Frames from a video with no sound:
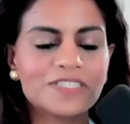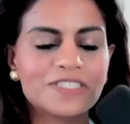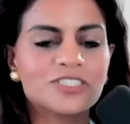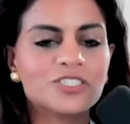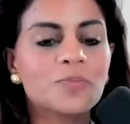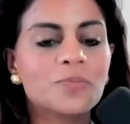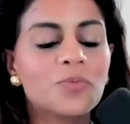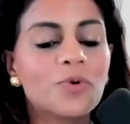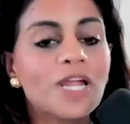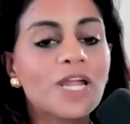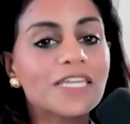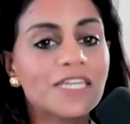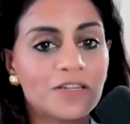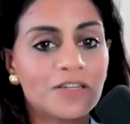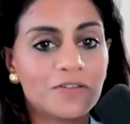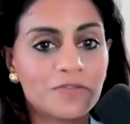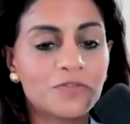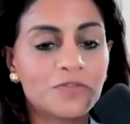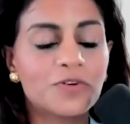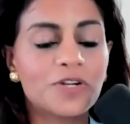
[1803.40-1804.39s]
So breaking
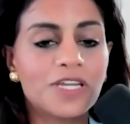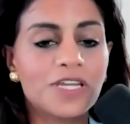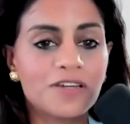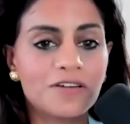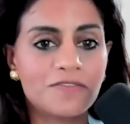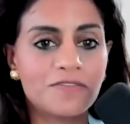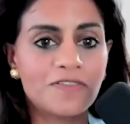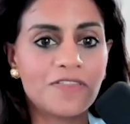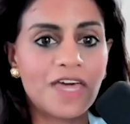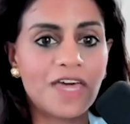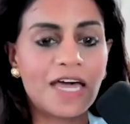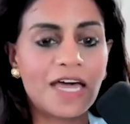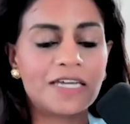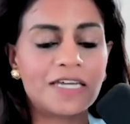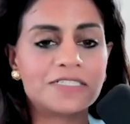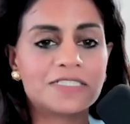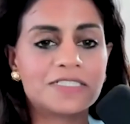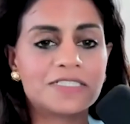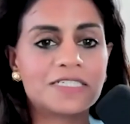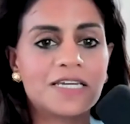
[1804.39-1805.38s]
free of
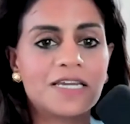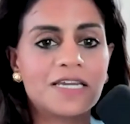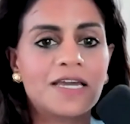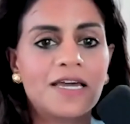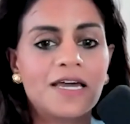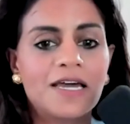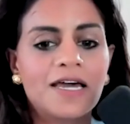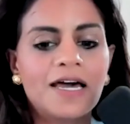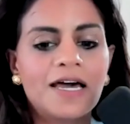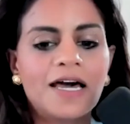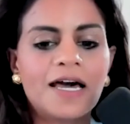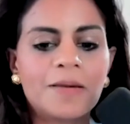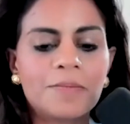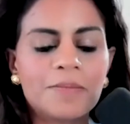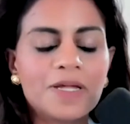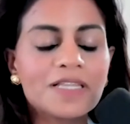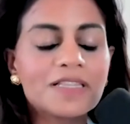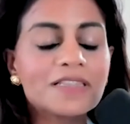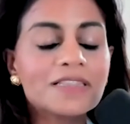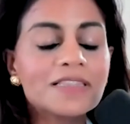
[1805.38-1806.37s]
that
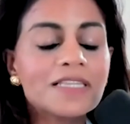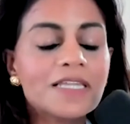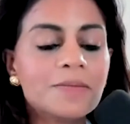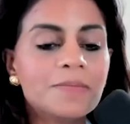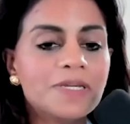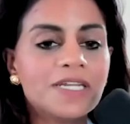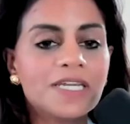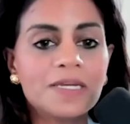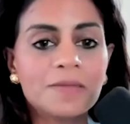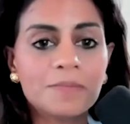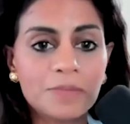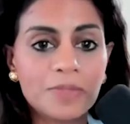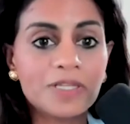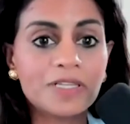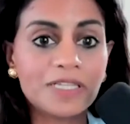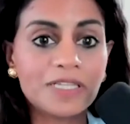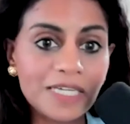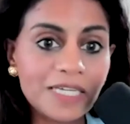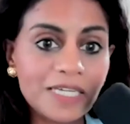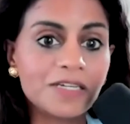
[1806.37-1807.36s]
limiting
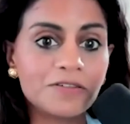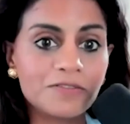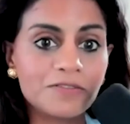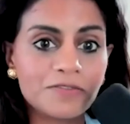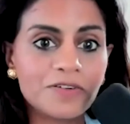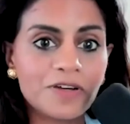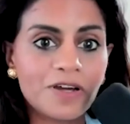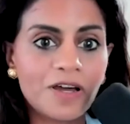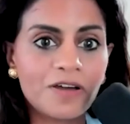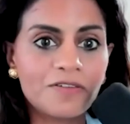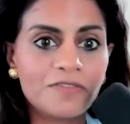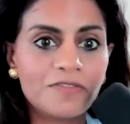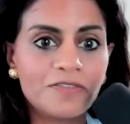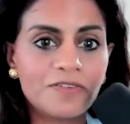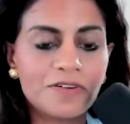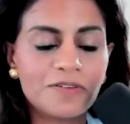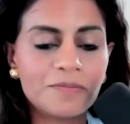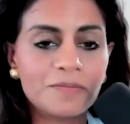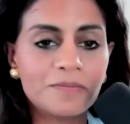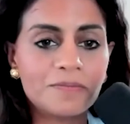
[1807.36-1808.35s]
belief of
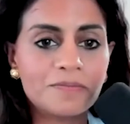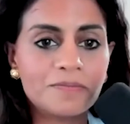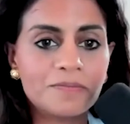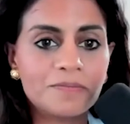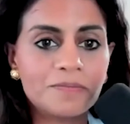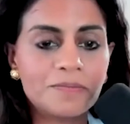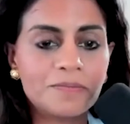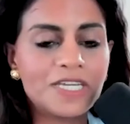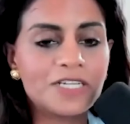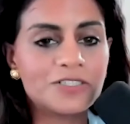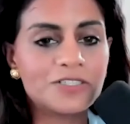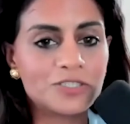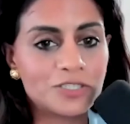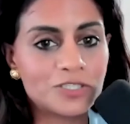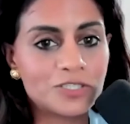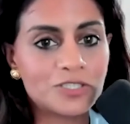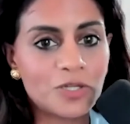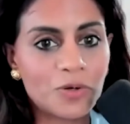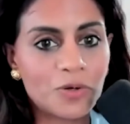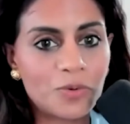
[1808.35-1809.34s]
being
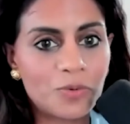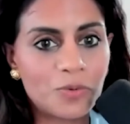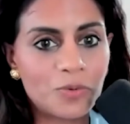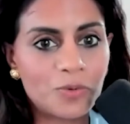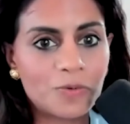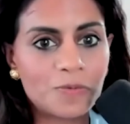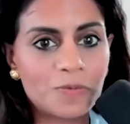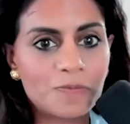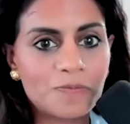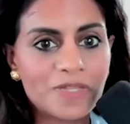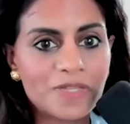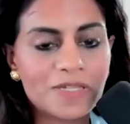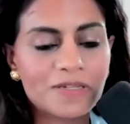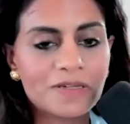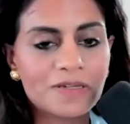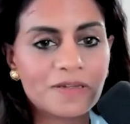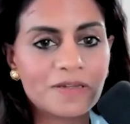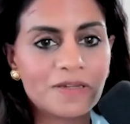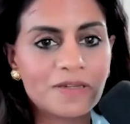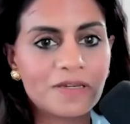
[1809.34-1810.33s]
so
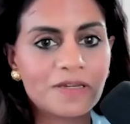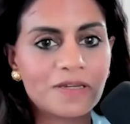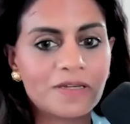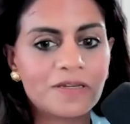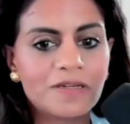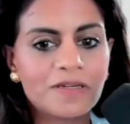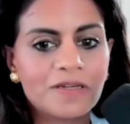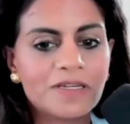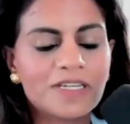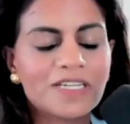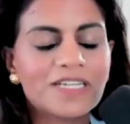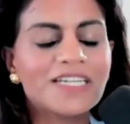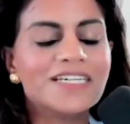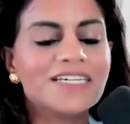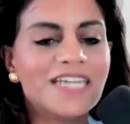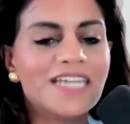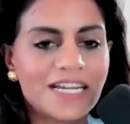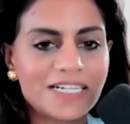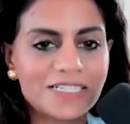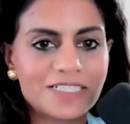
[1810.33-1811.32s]

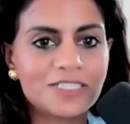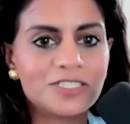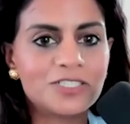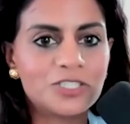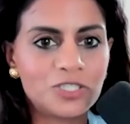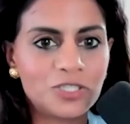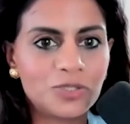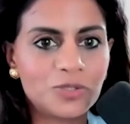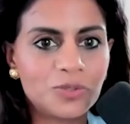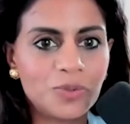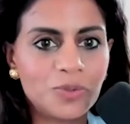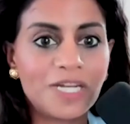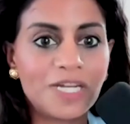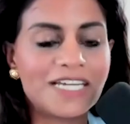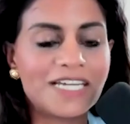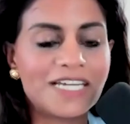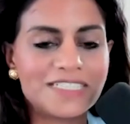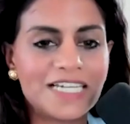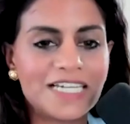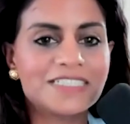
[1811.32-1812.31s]
connected to an
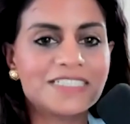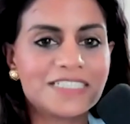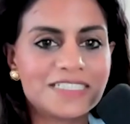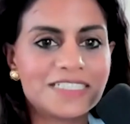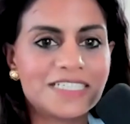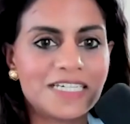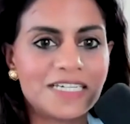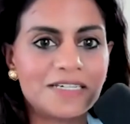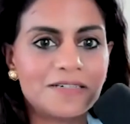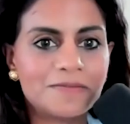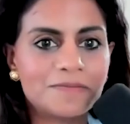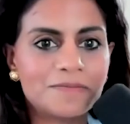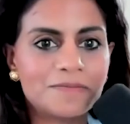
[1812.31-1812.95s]
identity